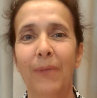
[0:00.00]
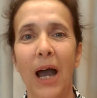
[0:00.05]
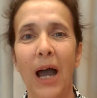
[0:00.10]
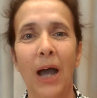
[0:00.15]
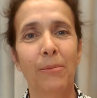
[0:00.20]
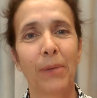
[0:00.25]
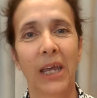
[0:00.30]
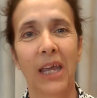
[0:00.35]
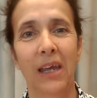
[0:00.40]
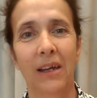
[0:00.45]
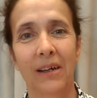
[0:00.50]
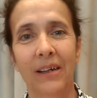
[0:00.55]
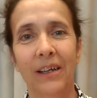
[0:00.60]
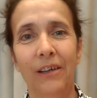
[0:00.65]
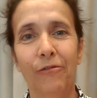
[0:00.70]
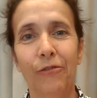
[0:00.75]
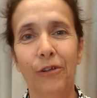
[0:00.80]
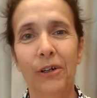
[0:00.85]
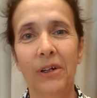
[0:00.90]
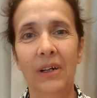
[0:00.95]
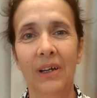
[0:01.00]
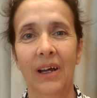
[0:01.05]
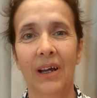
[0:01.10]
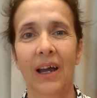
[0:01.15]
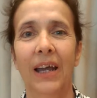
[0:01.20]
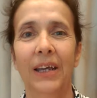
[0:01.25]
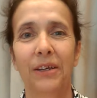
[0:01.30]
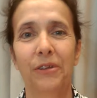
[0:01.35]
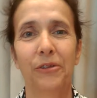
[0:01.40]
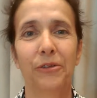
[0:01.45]
I'm a caregiver.
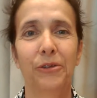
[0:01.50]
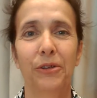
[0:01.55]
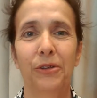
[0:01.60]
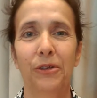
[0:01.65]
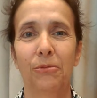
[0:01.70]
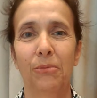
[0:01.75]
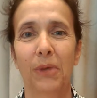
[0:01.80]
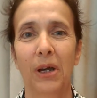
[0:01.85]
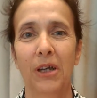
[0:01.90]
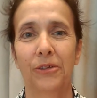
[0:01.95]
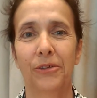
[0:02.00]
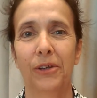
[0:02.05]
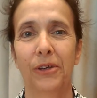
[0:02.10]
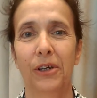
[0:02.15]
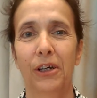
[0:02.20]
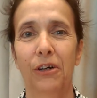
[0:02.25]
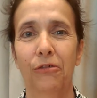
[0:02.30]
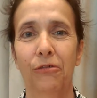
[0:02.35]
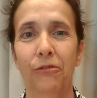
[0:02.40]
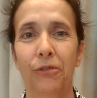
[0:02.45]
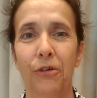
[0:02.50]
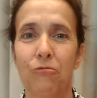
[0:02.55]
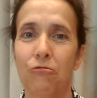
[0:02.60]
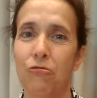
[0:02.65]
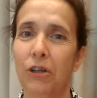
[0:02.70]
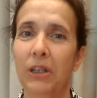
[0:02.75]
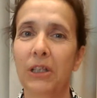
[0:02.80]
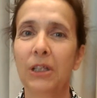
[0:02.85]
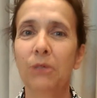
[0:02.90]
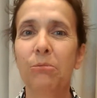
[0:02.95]
I consider myself a
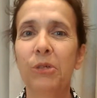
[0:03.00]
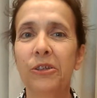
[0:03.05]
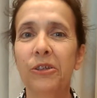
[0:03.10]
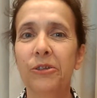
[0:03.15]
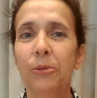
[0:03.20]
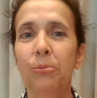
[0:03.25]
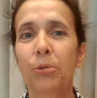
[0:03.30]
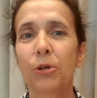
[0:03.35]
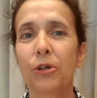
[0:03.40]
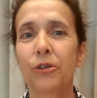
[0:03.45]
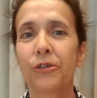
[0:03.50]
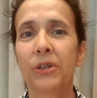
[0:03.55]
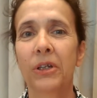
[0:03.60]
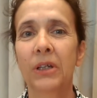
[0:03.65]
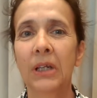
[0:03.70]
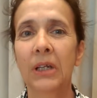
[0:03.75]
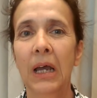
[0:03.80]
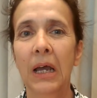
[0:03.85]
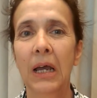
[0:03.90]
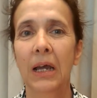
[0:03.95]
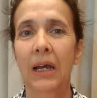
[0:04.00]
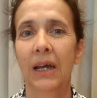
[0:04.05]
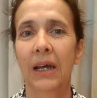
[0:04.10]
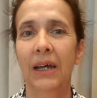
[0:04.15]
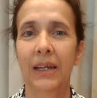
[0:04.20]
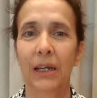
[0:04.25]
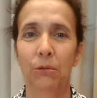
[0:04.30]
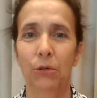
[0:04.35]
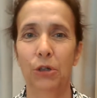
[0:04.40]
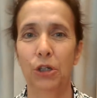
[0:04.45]
really busy person,
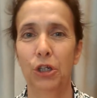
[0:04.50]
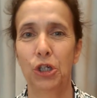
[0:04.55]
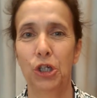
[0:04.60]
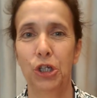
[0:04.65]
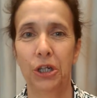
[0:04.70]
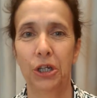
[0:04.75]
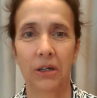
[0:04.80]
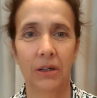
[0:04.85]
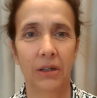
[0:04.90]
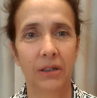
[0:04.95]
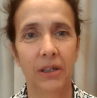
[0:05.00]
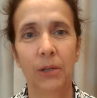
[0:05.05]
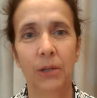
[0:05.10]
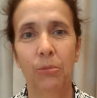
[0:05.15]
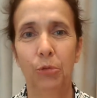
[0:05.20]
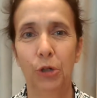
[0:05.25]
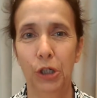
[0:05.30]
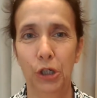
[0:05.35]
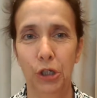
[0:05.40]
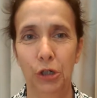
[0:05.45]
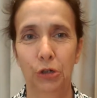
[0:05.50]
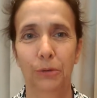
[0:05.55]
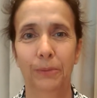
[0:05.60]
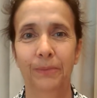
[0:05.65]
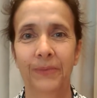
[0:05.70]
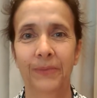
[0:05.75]
and I want to share a tip with you.